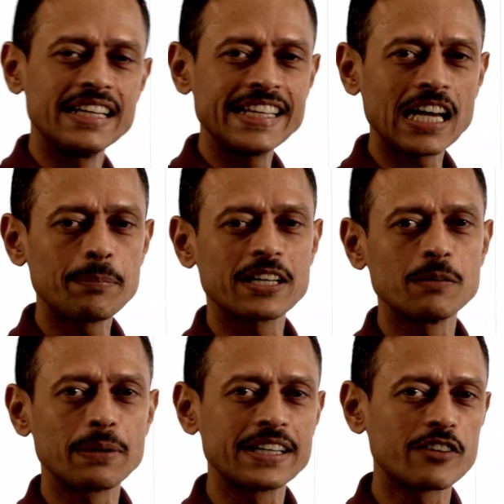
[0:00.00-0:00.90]
recap it in a
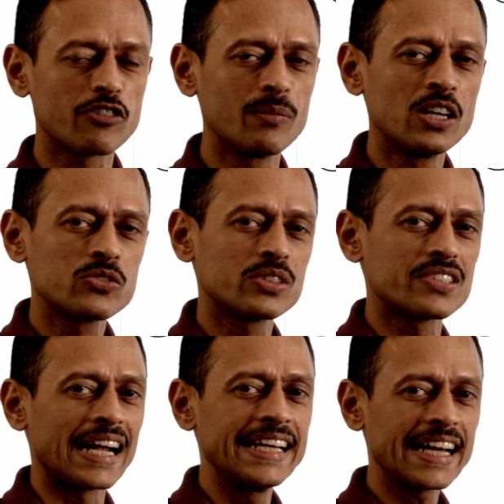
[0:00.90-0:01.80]
printed form so this
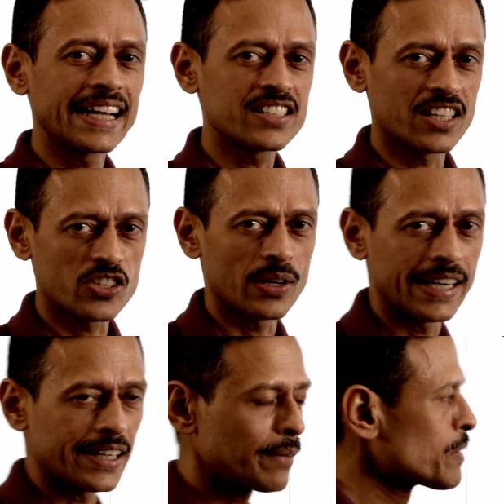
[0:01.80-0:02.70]
idea gets
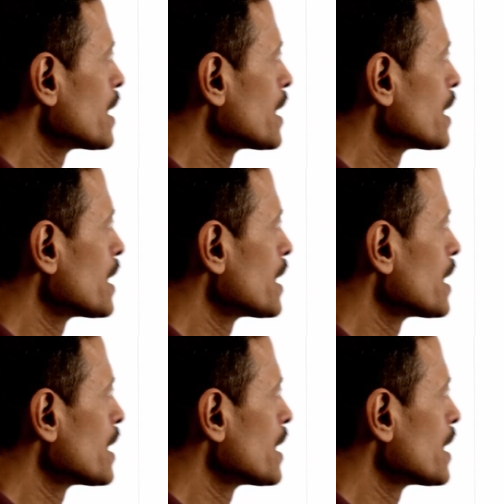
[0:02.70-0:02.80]
consolidated.